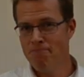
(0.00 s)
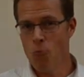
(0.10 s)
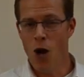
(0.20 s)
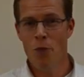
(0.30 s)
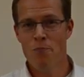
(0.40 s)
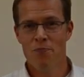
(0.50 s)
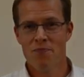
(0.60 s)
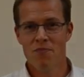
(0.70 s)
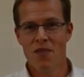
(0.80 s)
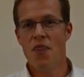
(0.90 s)
Well,
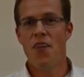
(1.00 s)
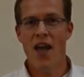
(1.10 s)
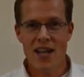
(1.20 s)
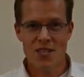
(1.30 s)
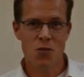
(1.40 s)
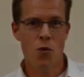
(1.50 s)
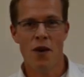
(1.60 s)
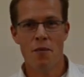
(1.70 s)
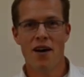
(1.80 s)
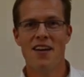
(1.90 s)
that's where
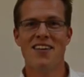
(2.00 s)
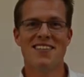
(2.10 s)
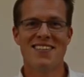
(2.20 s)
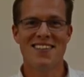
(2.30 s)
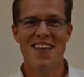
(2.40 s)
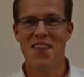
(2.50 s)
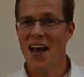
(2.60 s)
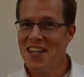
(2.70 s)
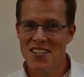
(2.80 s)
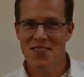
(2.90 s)
the money is.
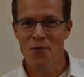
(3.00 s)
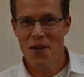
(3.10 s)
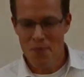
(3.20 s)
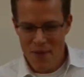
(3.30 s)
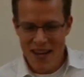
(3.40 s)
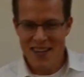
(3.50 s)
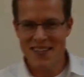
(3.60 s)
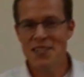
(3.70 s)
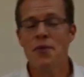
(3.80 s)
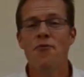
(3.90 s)
That's where the meat is.
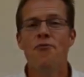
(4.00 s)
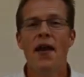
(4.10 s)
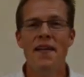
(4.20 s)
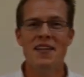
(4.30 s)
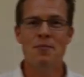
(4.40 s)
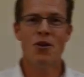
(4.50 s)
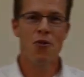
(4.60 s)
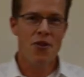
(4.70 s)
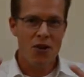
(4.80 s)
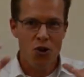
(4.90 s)
That's where the fun is. Because
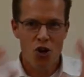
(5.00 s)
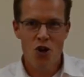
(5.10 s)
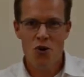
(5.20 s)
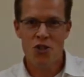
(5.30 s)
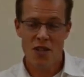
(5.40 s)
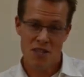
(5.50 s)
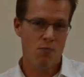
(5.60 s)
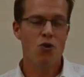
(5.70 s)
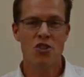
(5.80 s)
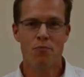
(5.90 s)
in the conclusion, this is
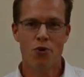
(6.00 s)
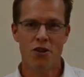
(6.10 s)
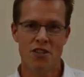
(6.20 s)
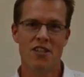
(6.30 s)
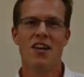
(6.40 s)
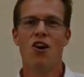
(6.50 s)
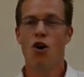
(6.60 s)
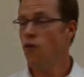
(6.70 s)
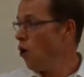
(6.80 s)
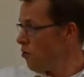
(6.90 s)
most important of
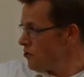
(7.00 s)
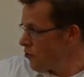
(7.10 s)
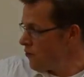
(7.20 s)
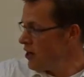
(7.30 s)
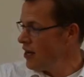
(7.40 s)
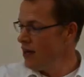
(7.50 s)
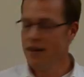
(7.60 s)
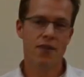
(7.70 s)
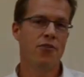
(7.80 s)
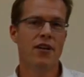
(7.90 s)
all these 3
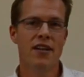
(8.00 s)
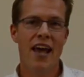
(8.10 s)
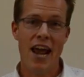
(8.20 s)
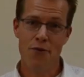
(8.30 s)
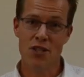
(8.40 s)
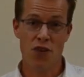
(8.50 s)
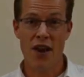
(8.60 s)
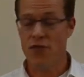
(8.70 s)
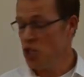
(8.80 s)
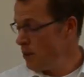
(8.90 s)
different areas of
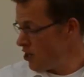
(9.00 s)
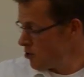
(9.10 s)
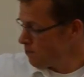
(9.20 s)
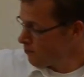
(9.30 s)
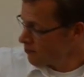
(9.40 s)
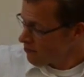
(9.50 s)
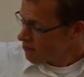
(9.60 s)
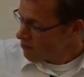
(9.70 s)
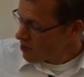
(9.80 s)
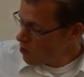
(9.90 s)
every speech.
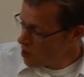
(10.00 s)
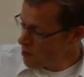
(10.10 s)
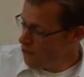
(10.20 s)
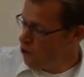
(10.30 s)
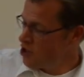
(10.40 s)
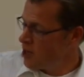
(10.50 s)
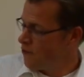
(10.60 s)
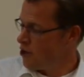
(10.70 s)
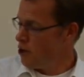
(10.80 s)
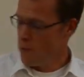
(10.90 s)
What's my first tip
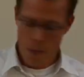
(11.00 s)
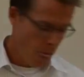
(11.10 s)
for you?